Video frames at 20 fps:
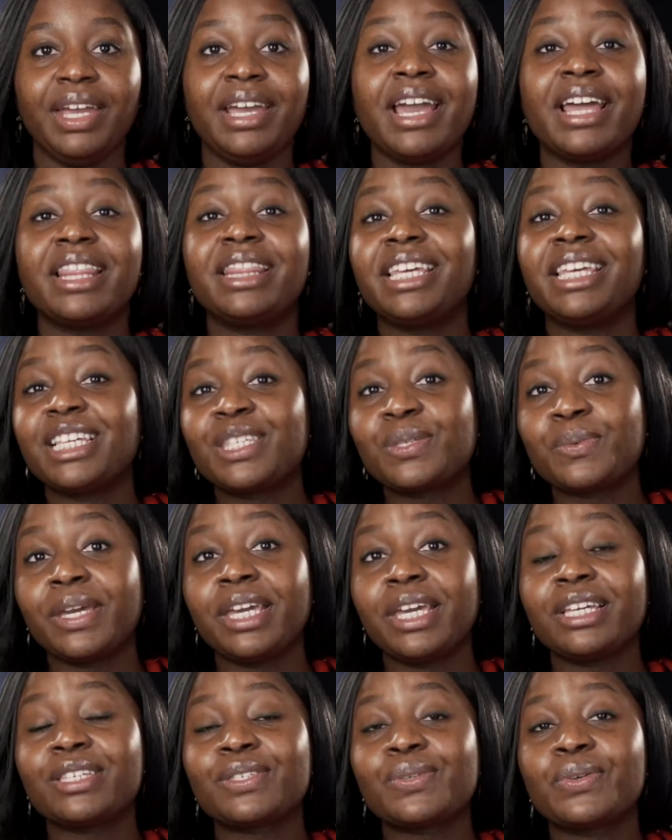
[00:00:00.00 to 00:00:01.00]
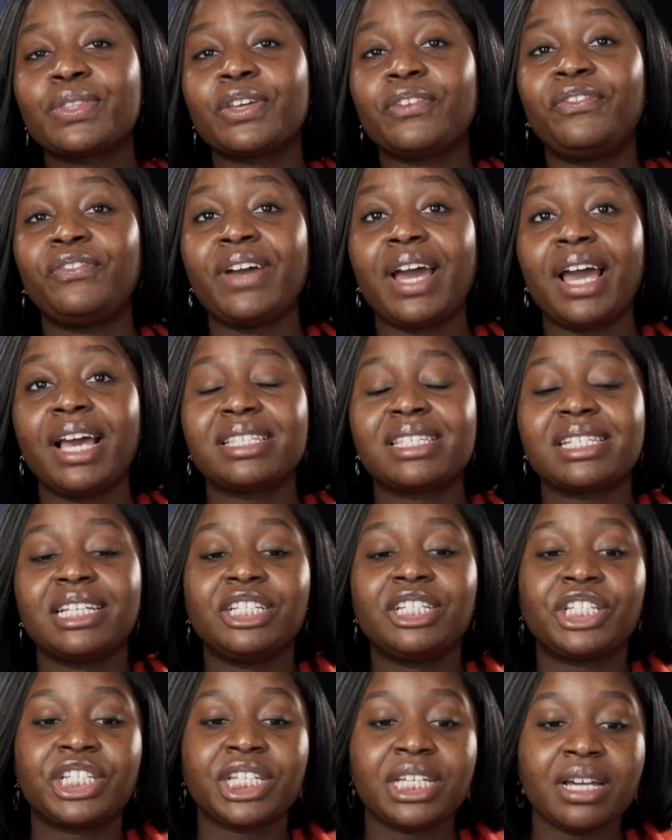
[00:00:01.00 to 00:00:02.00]
This week saw the first
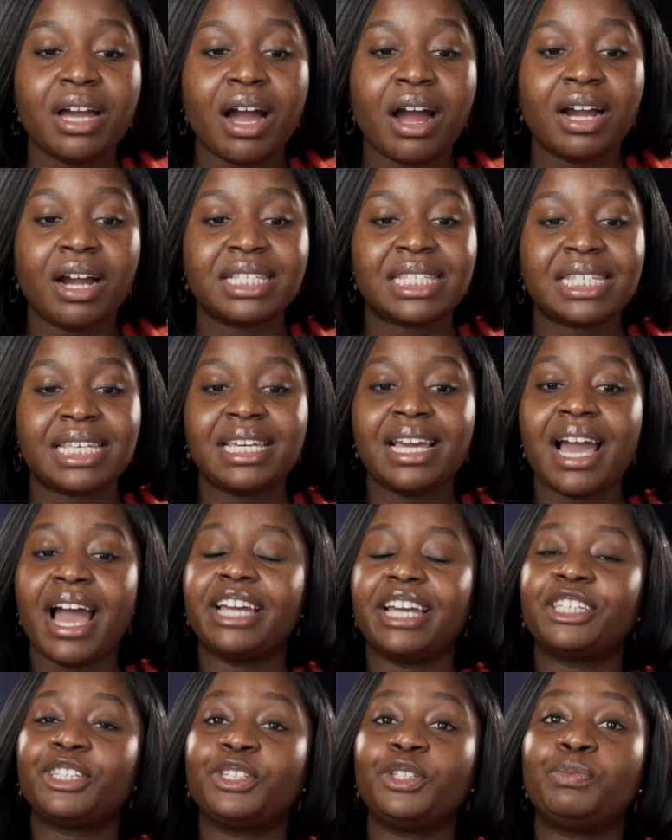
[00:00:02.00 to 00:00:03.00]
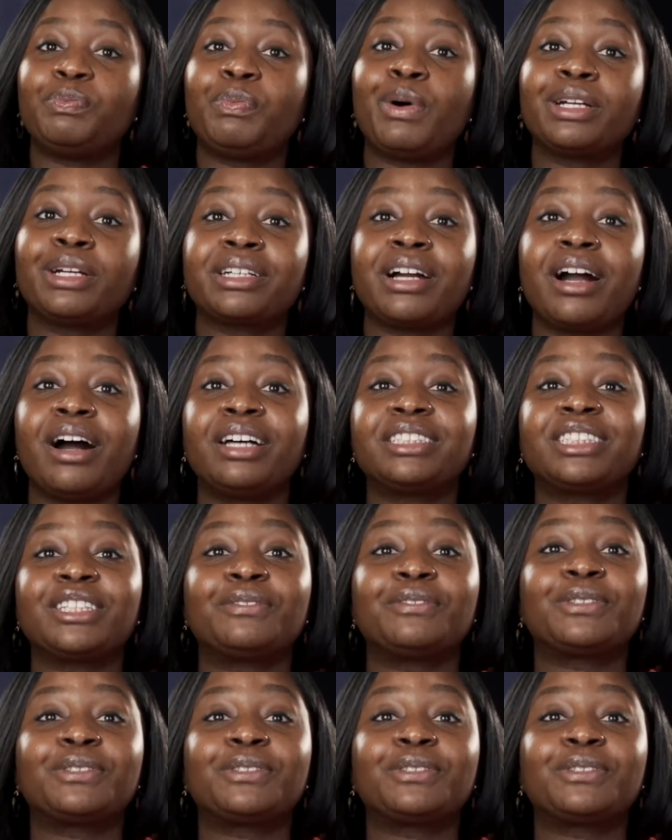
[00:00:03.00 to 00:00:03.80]
GRTIQ podcast of